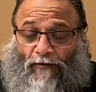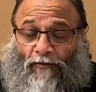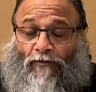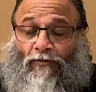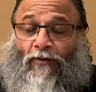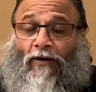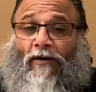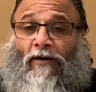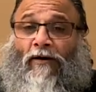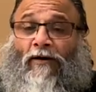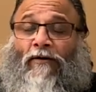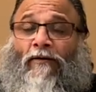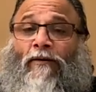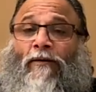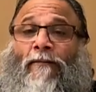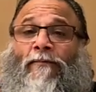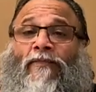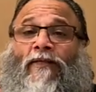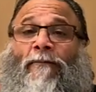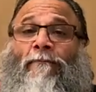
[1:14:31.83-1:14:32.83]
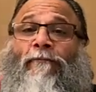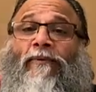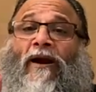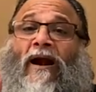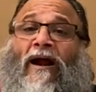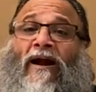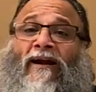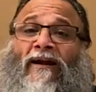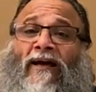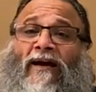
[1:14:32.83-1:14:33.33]
the the
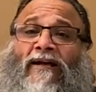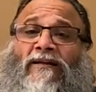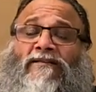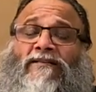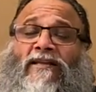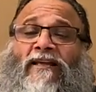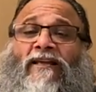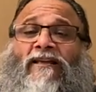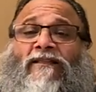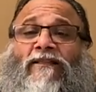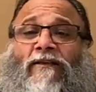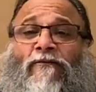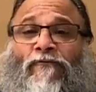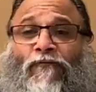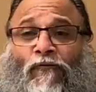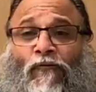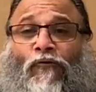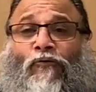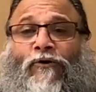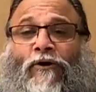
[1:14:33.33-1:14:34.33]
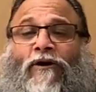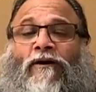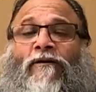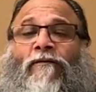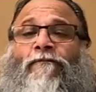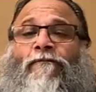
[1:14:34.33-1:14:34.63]
pranas in the food